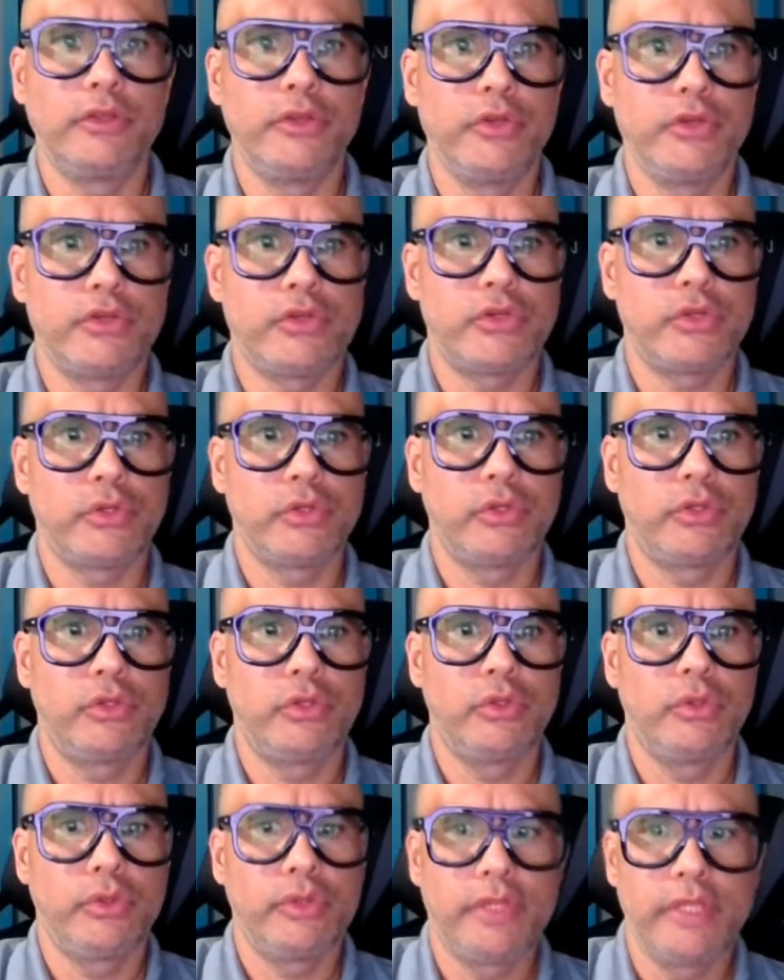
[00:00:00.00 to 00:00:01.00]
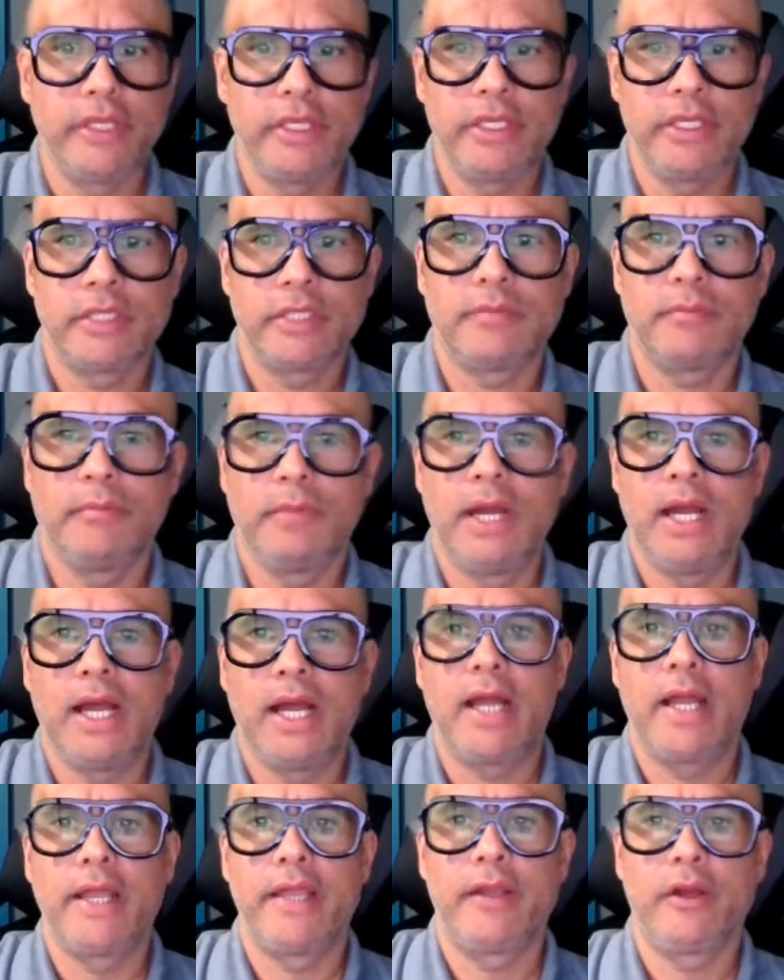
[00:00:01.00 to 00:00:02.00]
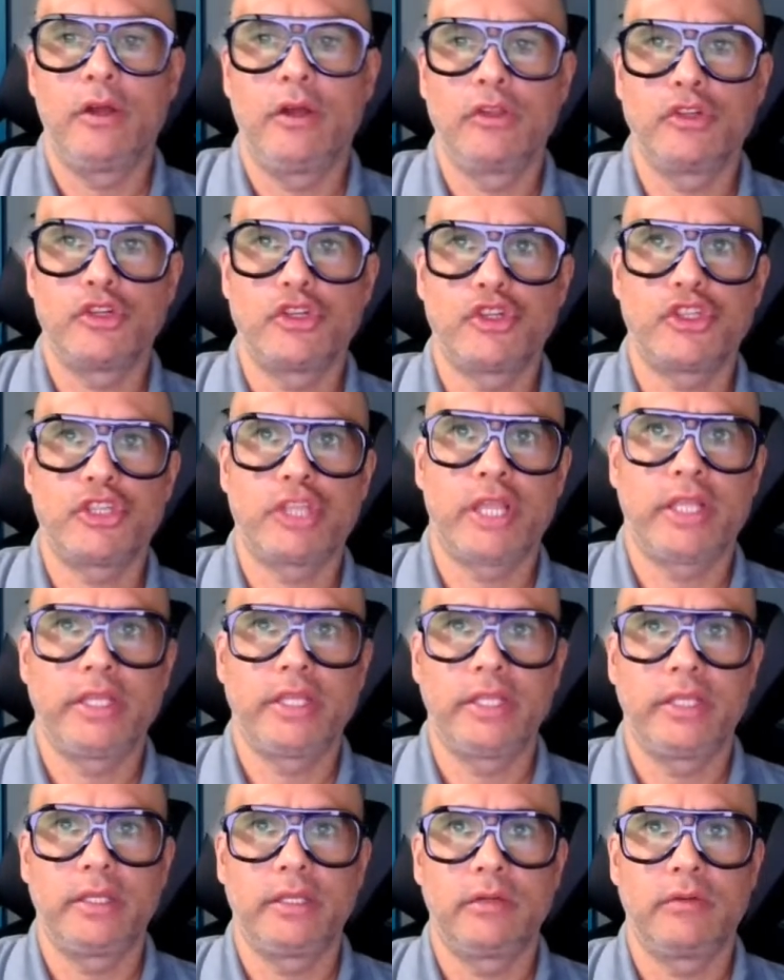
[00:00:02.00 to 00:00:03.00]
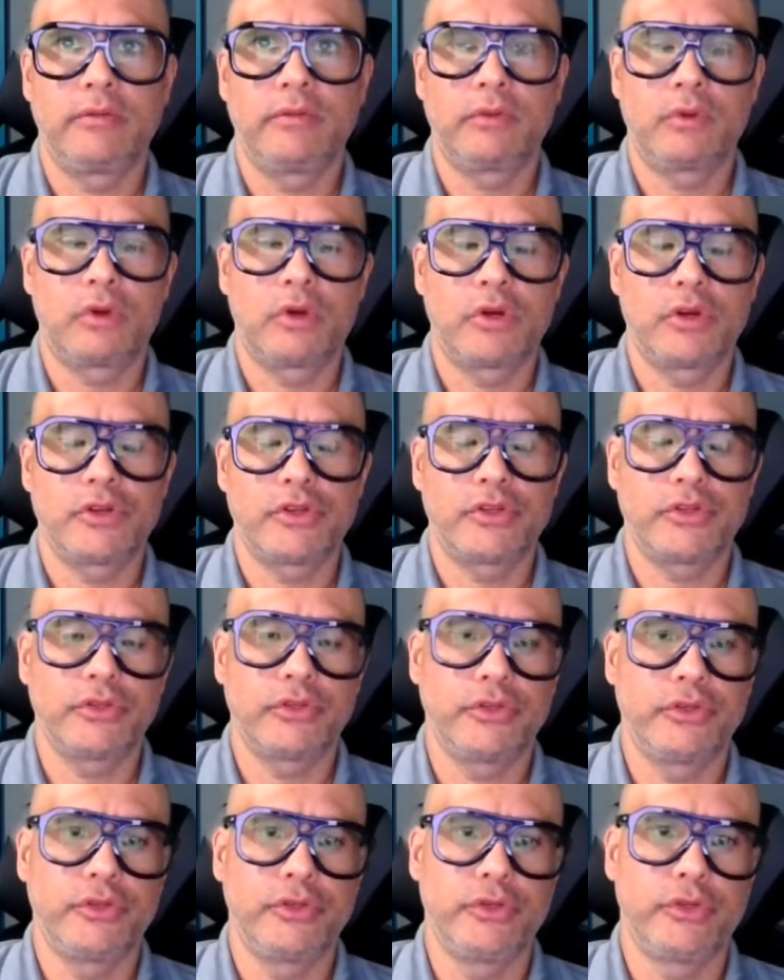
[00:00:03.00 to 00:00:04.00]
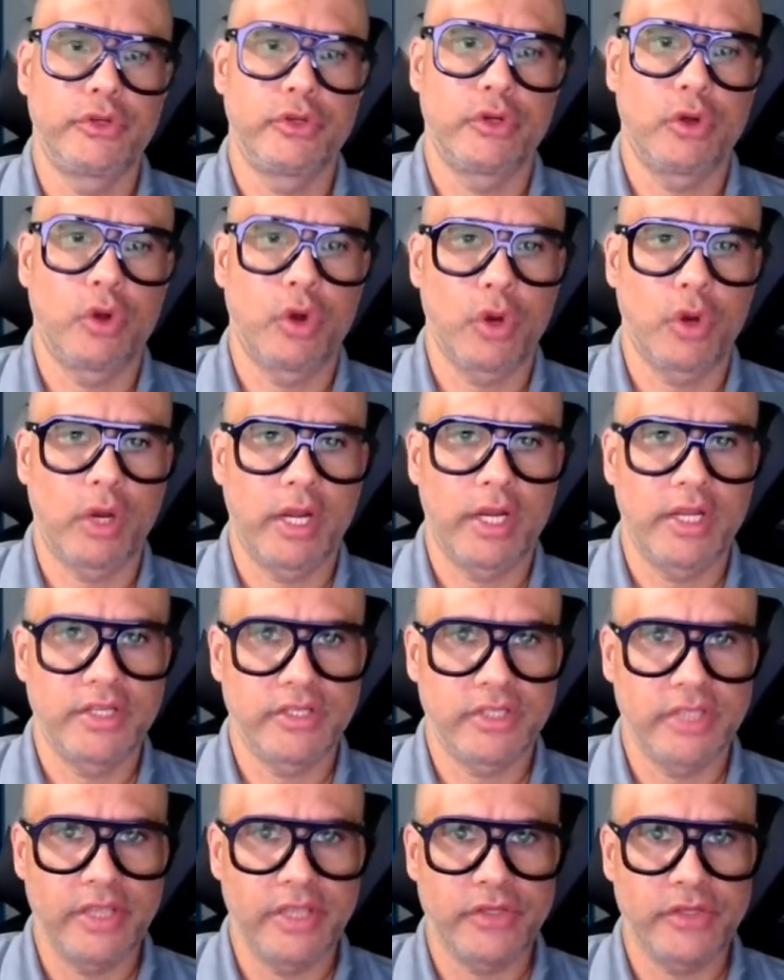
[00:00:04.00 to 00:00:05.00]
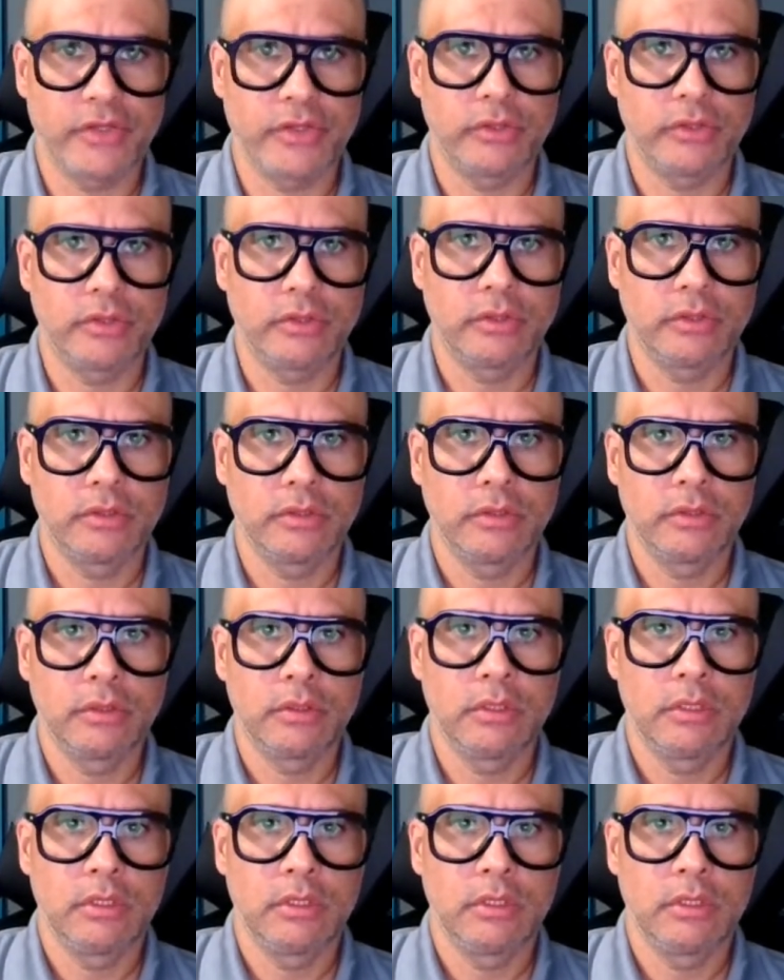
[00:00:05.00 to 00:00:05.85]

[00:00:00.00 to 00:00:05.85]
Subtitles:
you should do this by understanding, of course, your organization,